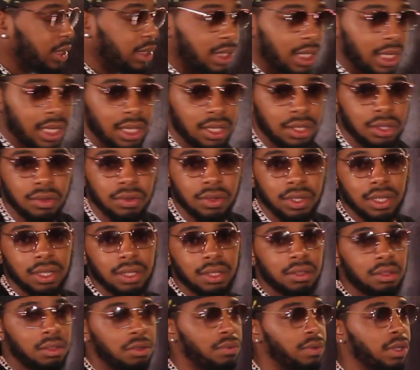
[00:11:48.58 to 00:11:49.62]
sick,
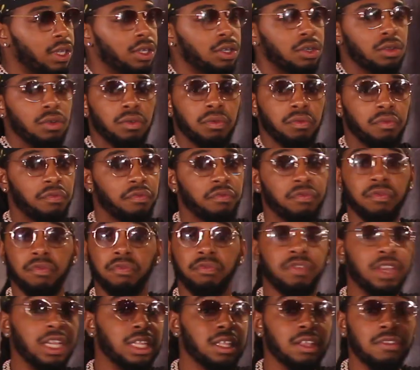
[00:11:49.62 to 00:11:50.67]
we can do
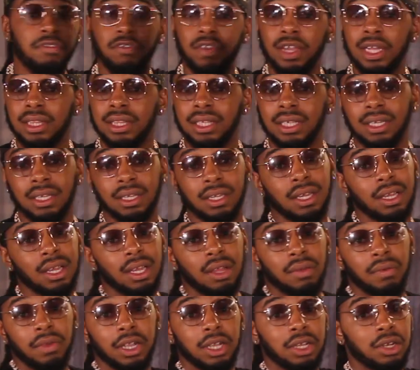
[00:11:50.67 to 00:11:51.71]
50-50.
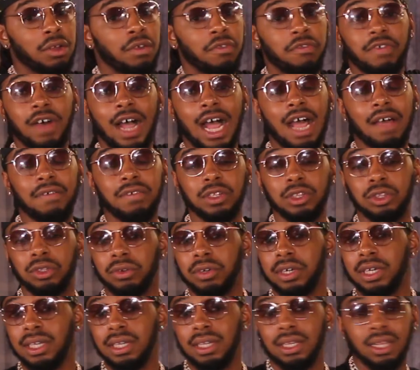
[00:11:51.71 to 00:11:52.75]
We can do 5 and
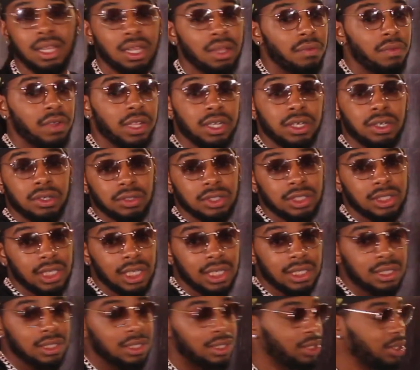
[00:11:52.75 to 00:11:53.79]
3. We can do
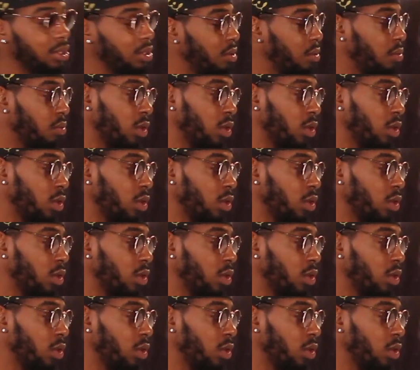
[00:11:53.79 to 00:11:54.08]
6 and 2.